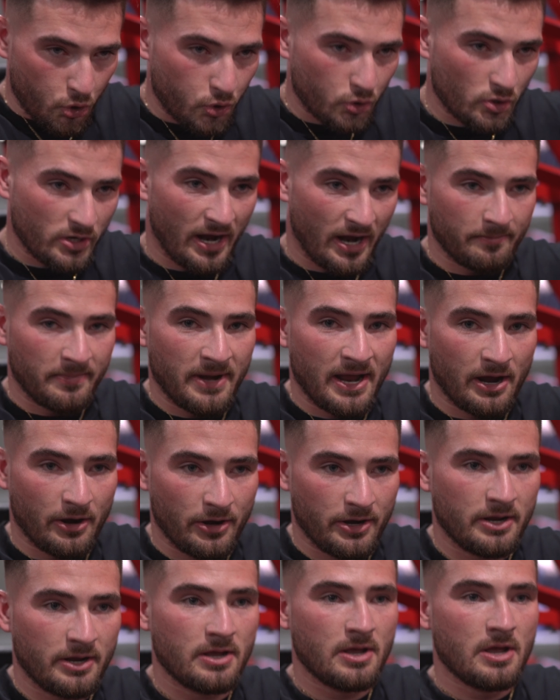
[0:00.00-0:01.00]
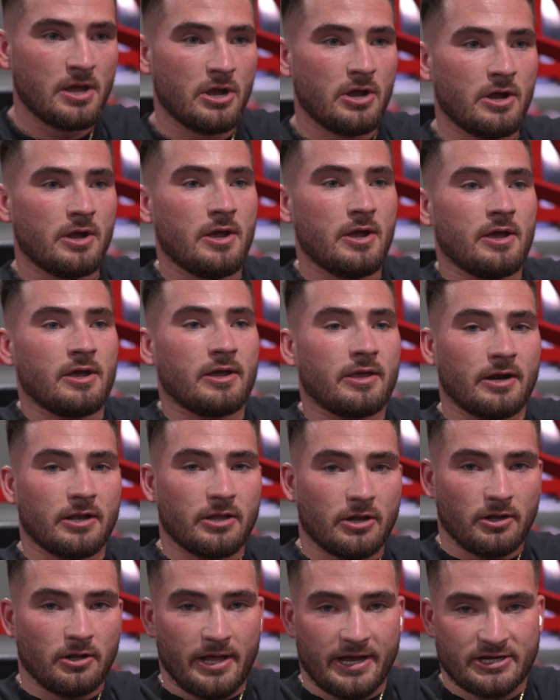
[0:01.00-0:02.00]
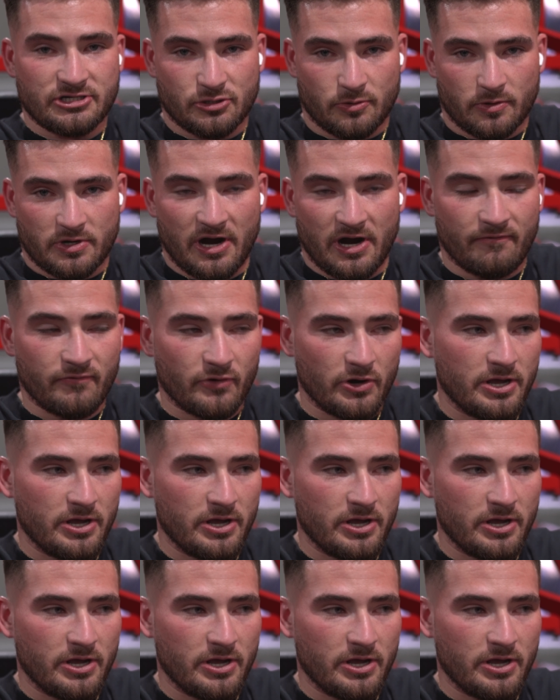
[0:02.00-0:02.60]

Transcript: calm down, get a little extra recovery,